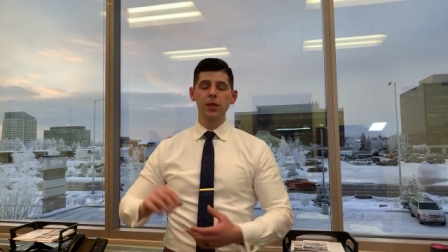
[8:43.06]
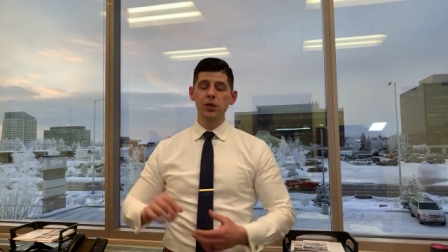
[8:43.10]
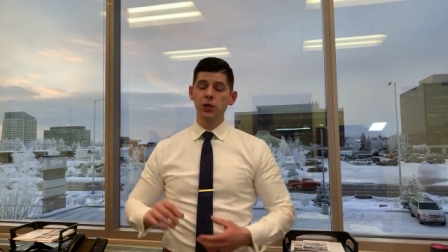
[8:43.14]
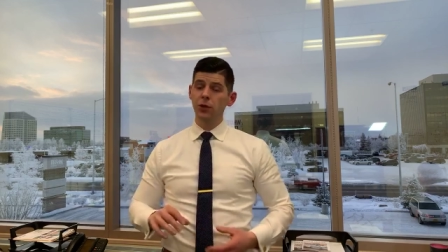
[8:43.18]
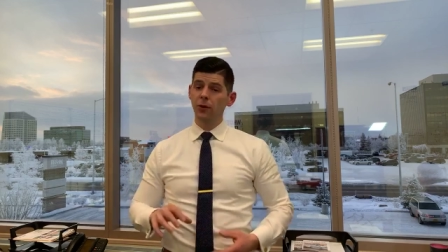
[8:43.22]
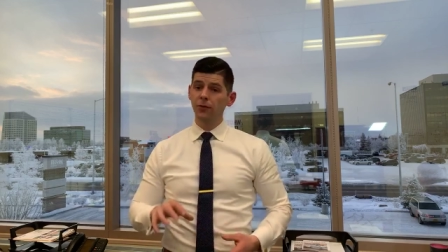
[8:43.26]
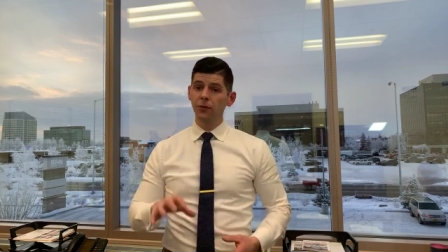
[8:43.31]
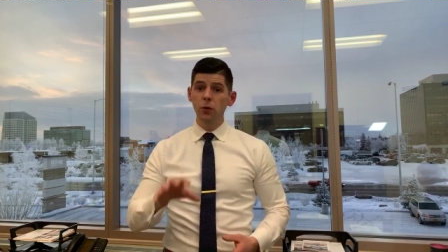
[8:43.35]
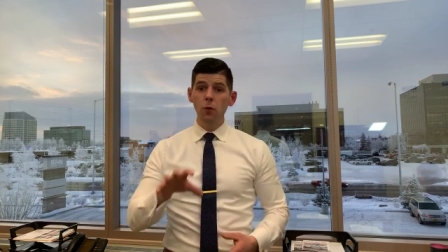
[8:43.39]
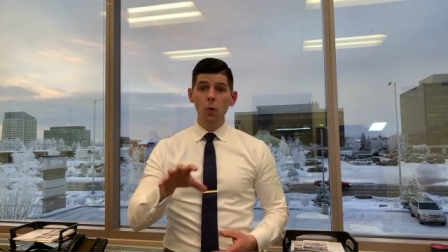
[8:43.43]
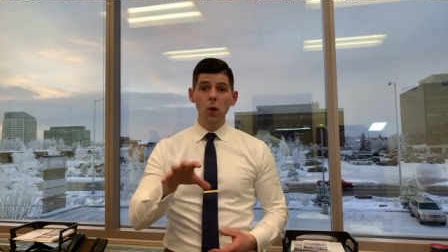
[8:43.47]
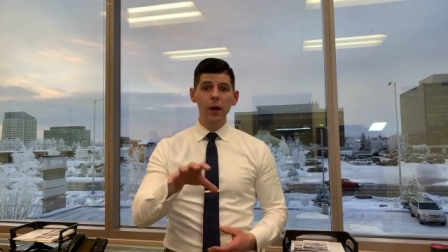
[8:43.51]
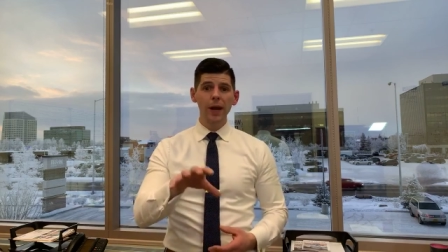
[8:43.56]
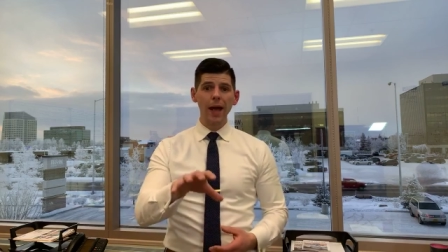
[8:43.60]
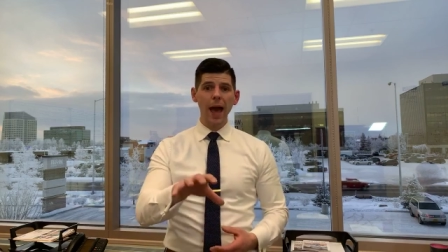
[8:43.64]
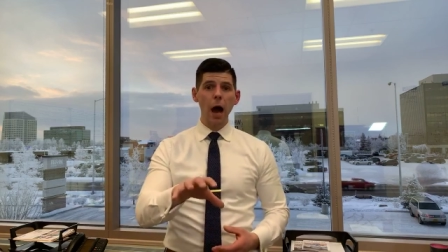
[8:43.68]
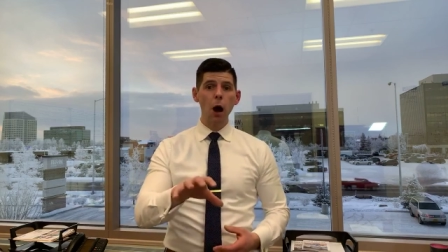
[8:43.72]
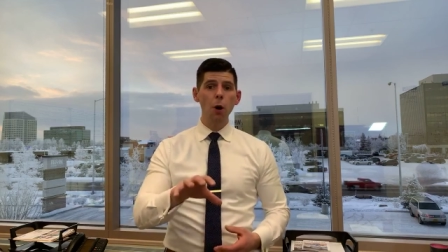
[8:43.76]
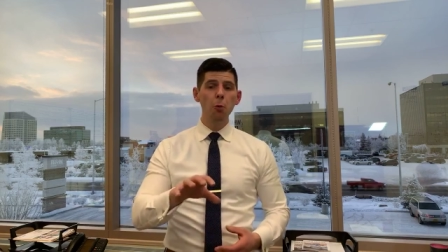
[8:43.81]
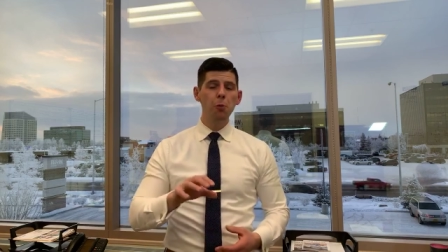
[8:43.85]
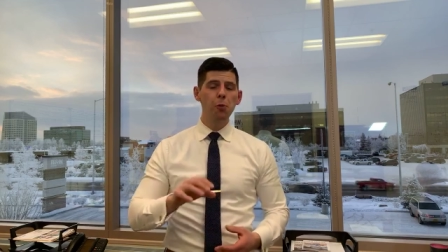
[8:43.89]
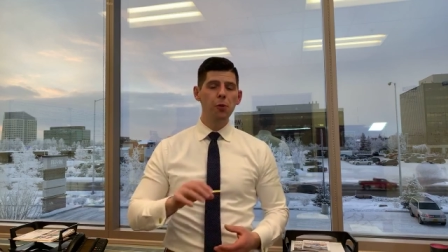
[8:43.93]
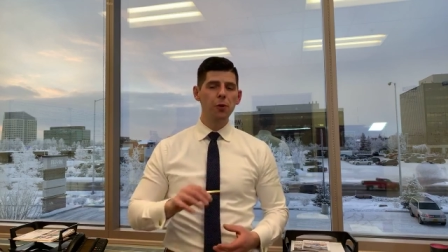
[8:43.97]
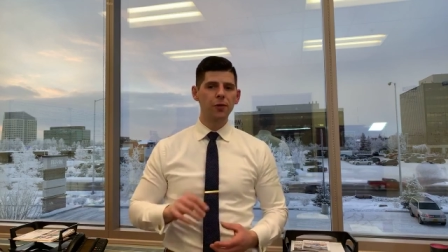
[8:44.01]
So if you want
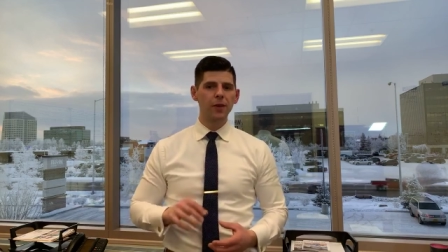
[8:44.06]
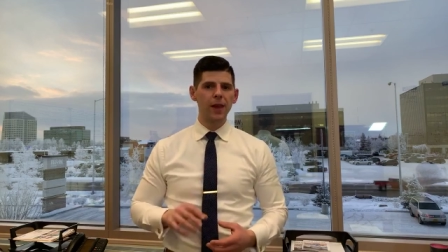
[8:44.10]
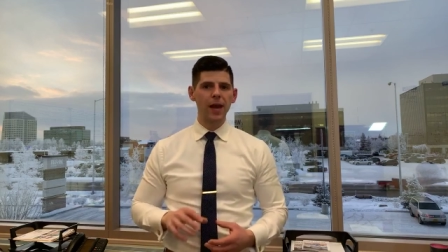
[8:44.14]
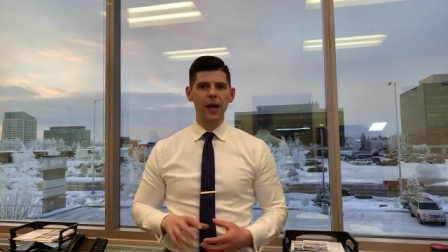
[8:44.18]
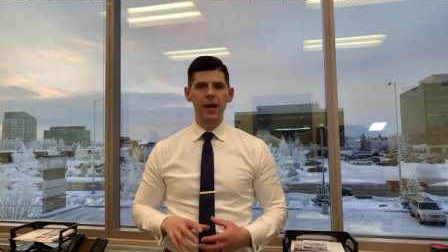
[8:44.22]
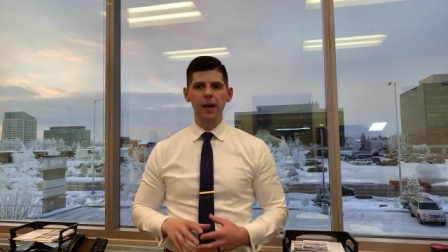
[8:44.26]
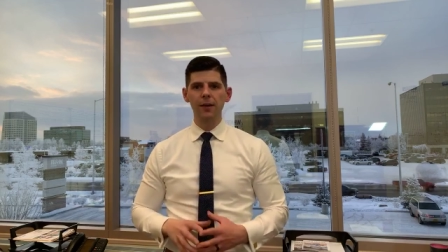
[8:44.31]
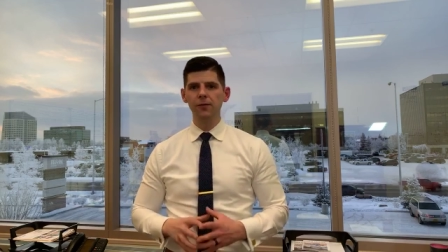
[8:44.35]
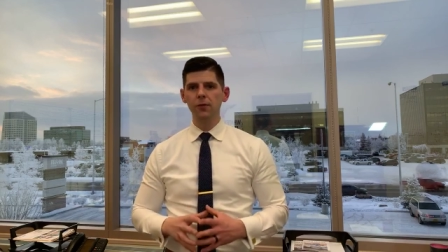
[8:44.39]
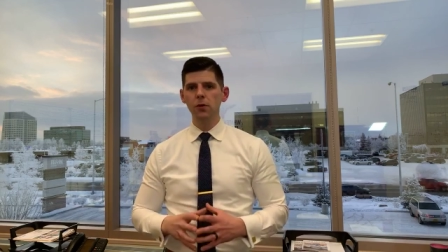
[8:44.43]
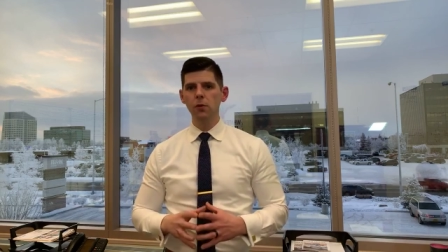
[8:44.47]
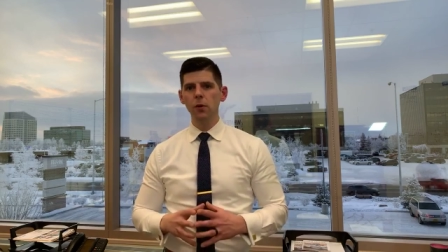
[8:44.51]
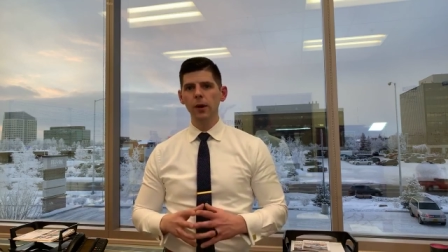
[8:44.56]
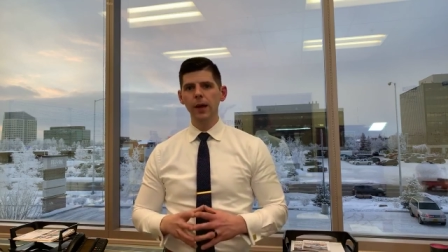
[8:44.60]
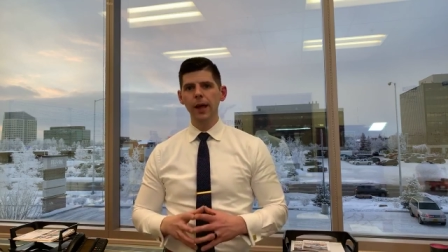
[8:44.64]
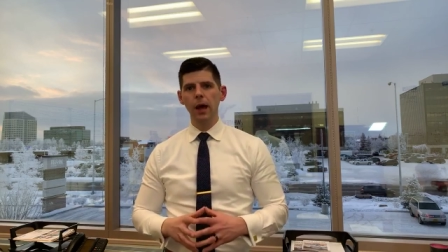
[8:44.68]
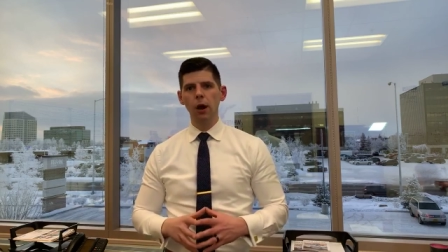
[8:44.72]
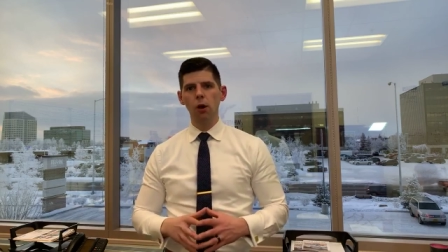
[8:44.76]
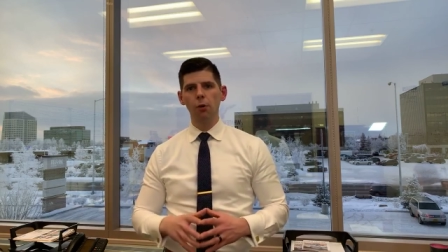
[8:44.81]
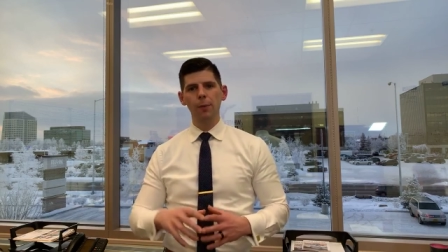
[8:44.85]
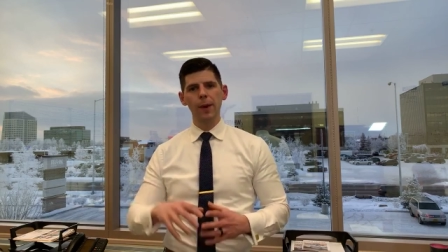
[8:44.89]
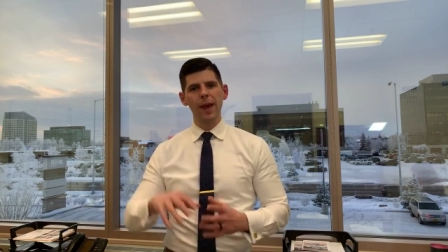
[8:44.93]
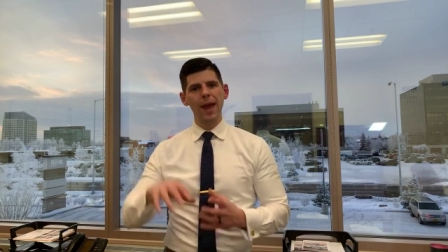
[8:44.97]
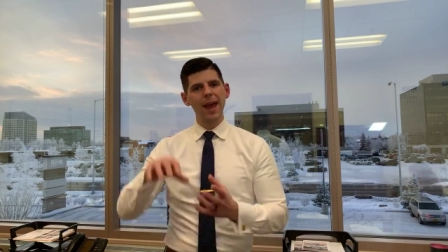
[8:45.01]
help with that, if you want to
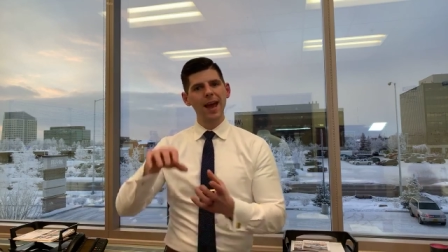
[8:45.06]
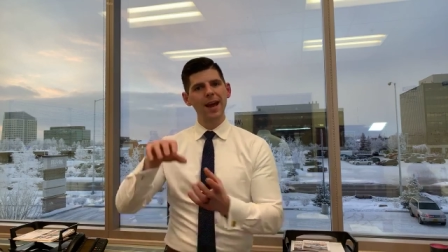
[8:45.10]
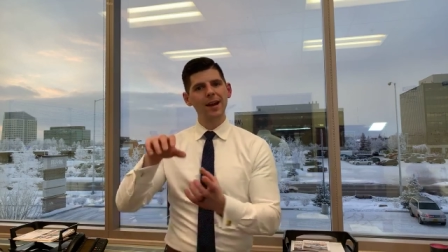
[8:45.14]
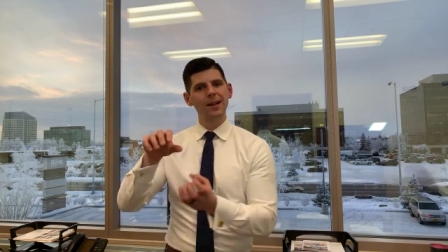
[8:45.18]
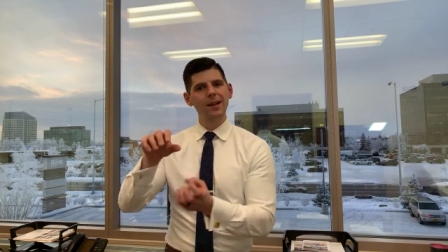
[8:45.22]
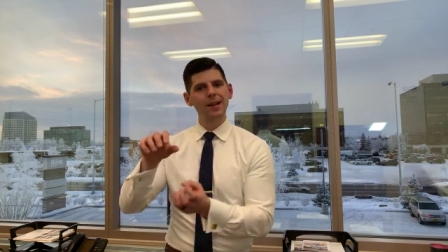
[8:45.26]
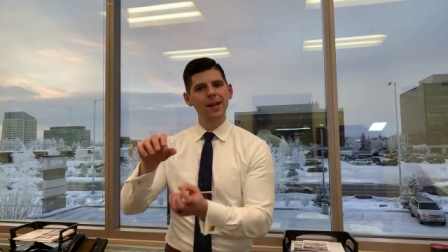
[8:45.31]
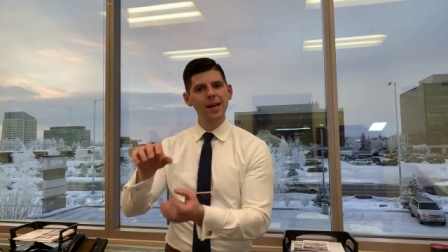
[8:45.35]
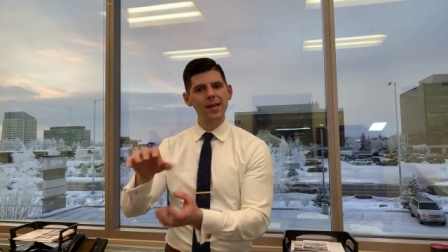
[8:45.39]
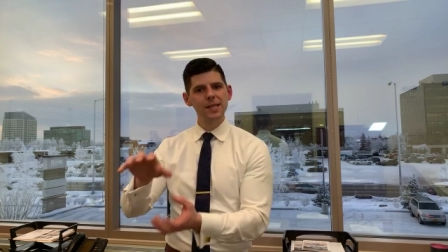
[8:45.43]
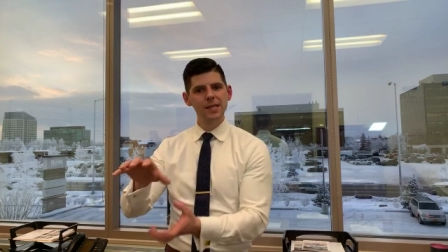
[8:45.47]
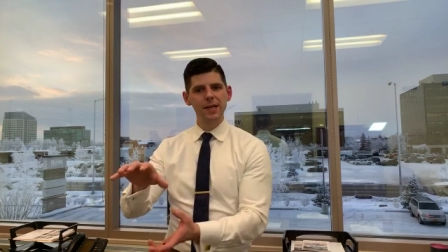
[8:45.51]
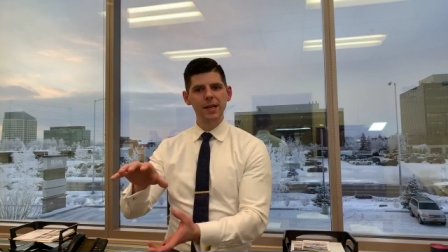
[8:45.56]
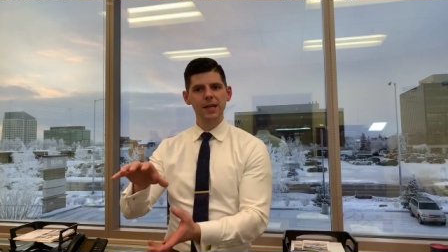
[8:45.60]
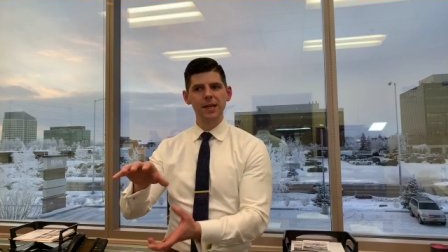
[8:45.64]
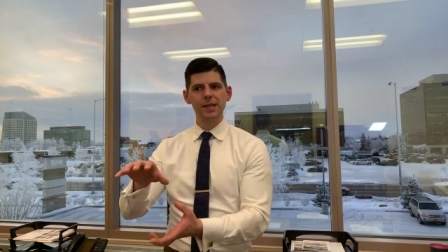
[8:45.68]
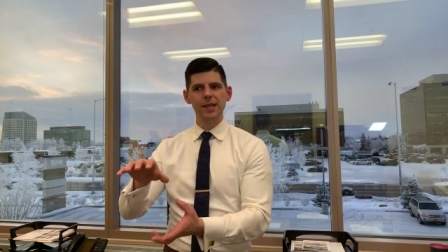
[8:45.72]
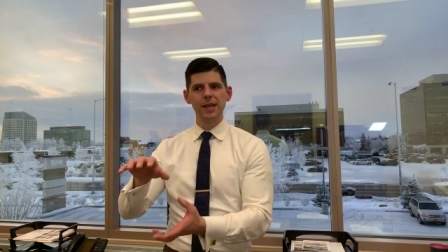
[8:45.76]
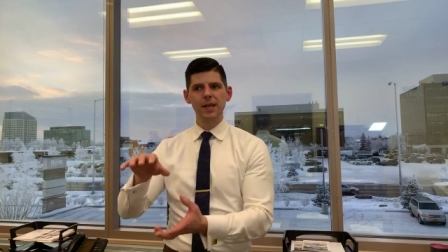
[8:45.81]
help analyzing a